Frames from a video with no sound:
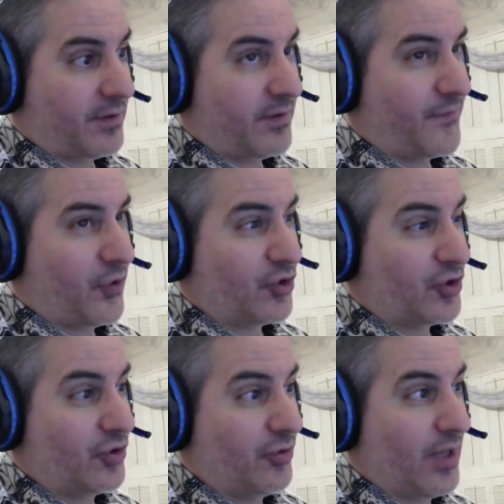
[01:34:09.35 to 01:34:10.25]
The first
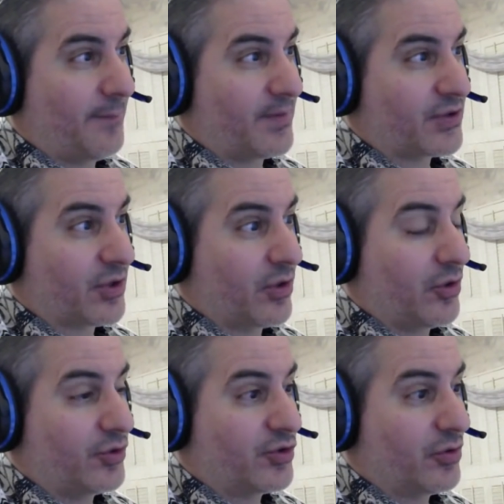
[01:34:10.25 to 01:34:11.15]
2
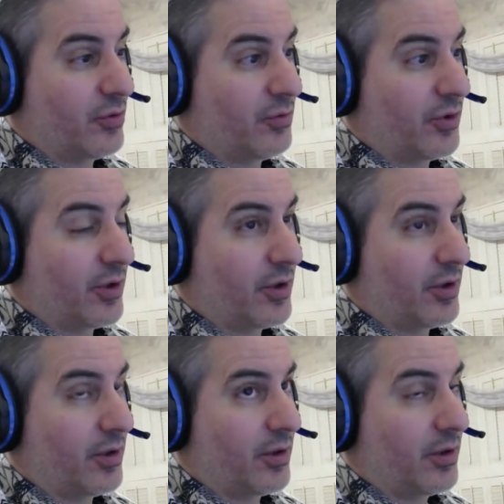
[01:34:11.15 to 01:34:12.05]
episodes
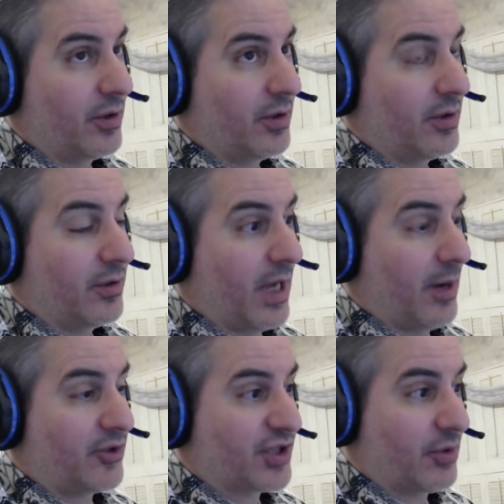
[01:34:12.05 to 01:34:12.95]
were, I
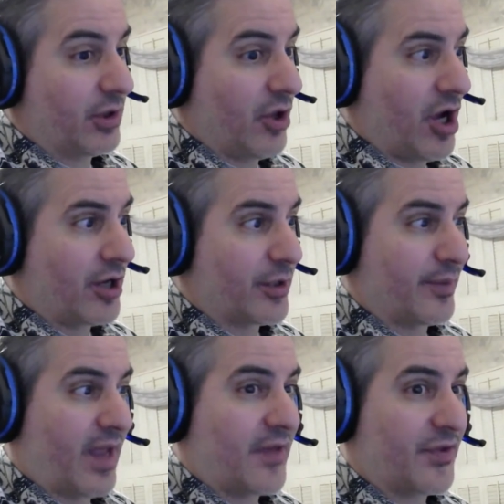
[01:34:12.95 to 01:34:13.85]
wish they were longer, but
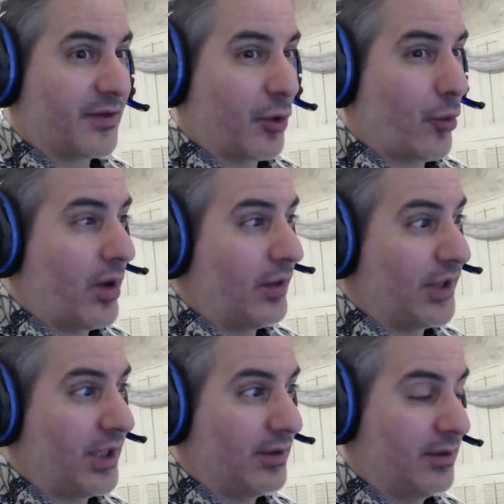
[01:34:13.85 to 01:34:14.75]
I thought they were well
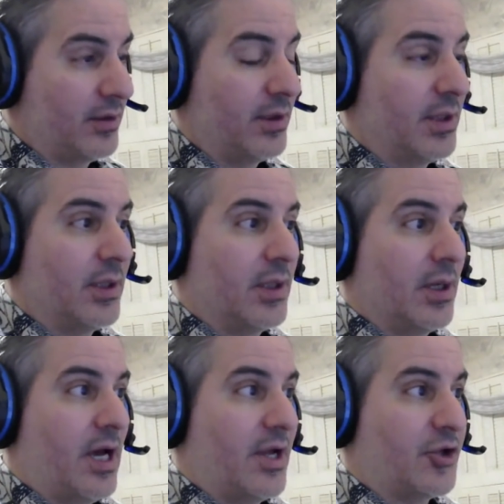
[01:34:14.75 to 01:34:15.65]
done.
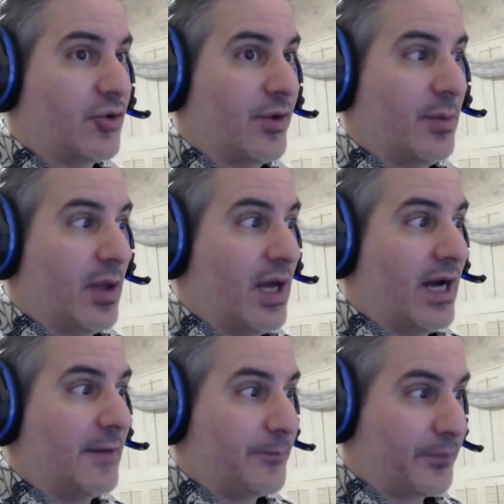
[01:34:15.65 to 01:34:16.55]
I enjoyed them a
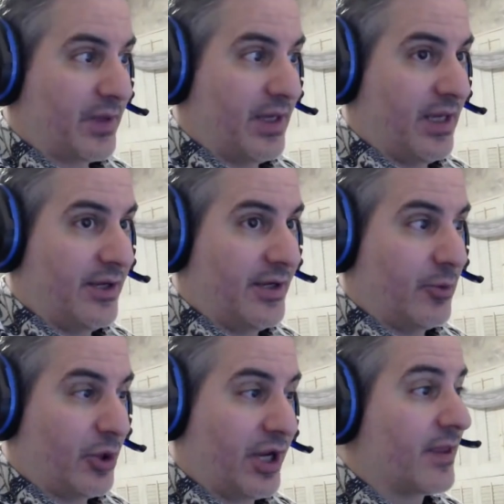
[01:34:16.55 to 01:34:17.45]
lot. And
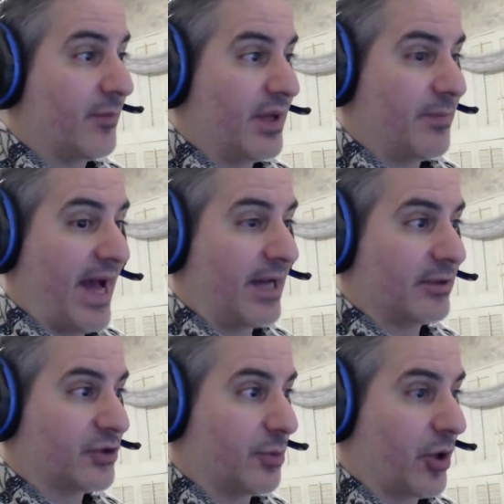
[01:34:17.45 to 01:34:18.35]
we're going to get the big battle
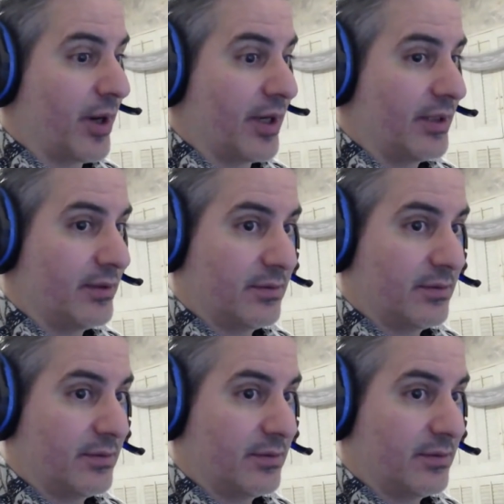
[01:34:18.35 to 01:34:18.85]
tomorrow night.